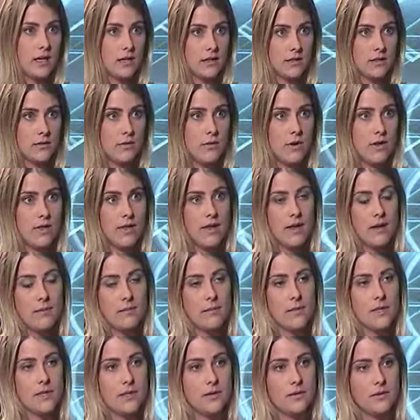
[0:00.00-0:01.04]
He doesn't want
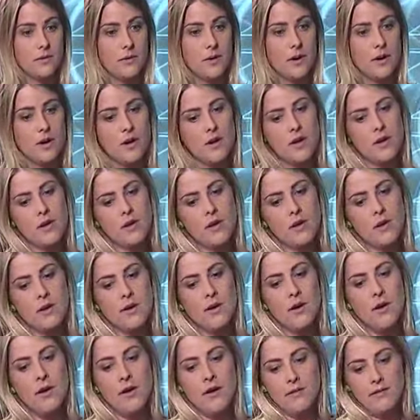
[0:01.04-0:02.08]
them to
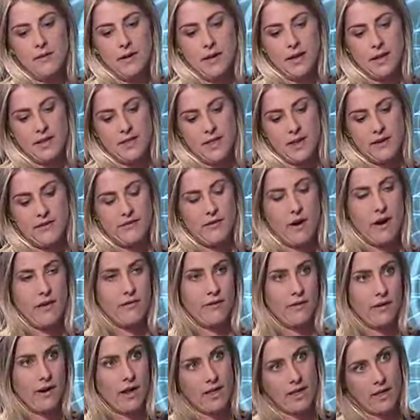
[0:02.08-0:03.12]
feel like they
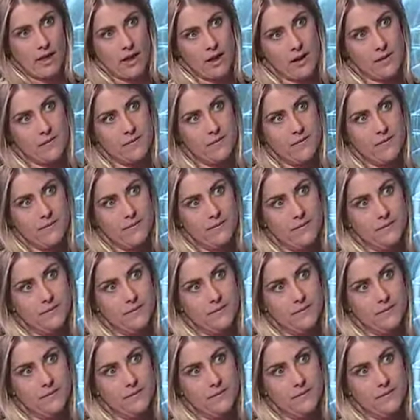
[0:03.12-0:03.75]
fought for nothing.